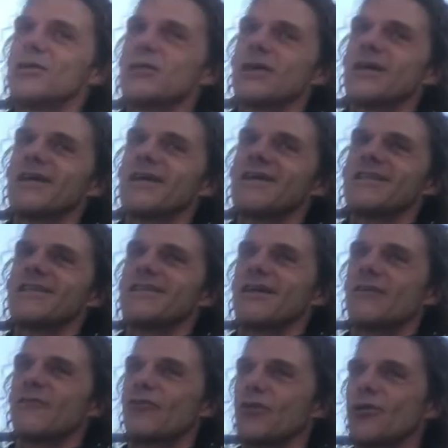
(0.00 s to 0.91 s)
thing is
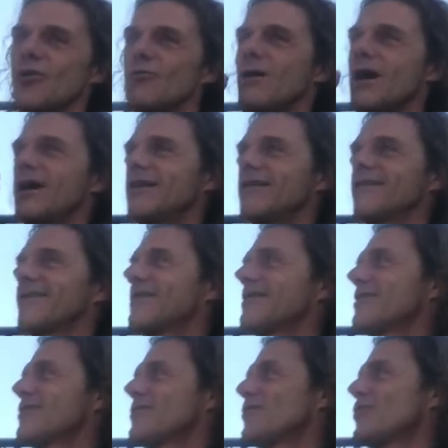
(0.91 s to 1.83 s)
that for your mind, it
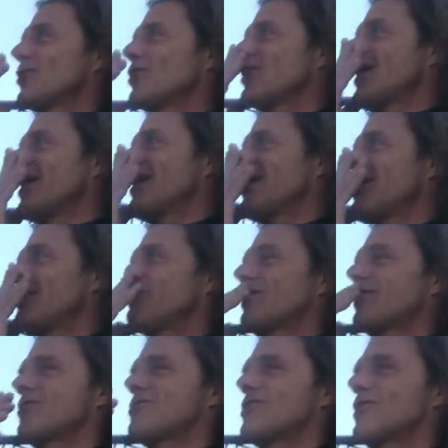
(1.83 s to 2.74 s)
doesn't work like that,
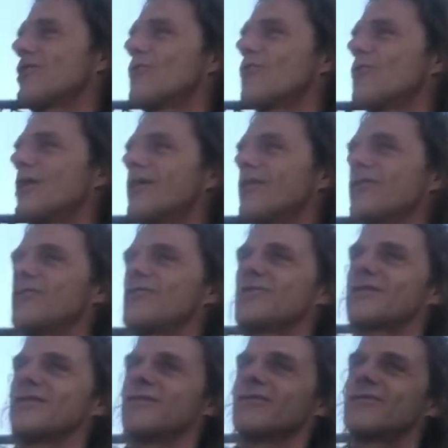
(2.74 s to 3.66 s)
because you're aware, you
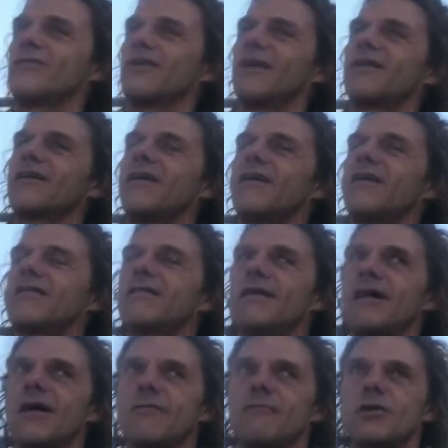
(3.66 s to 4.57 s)
start to like, ah,
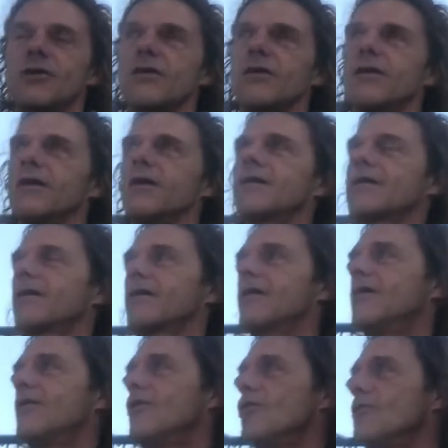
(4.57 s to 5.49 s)
damn, you know, like
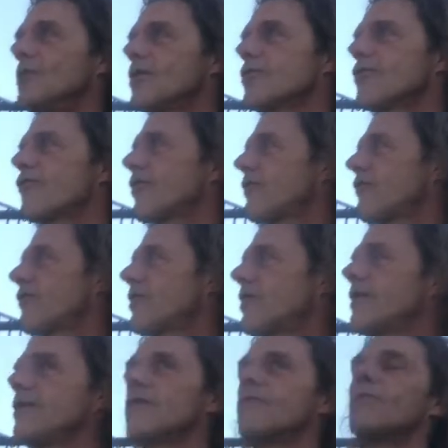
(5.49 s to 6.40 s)
almost
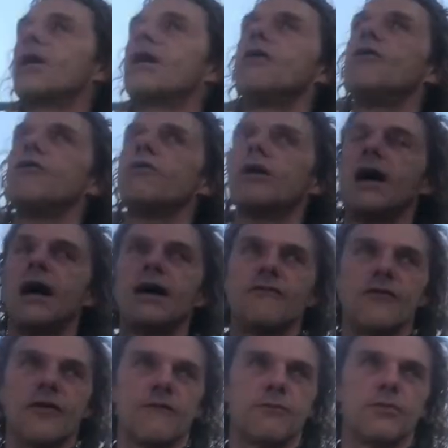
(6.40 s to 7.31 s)
50, my whole
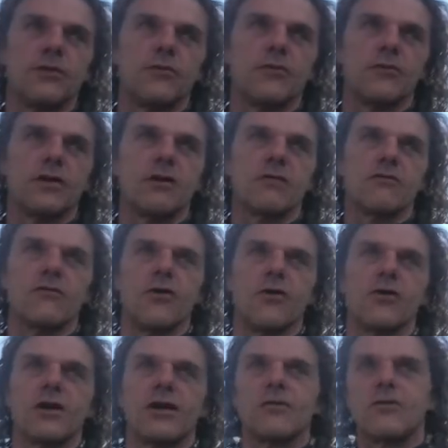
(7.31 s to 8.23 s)
life I've been doing this
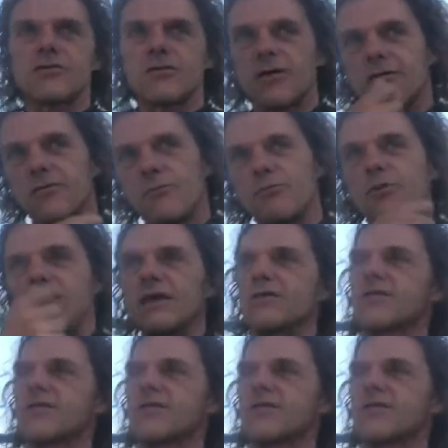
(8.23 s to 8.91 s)
wrong, and you start to beat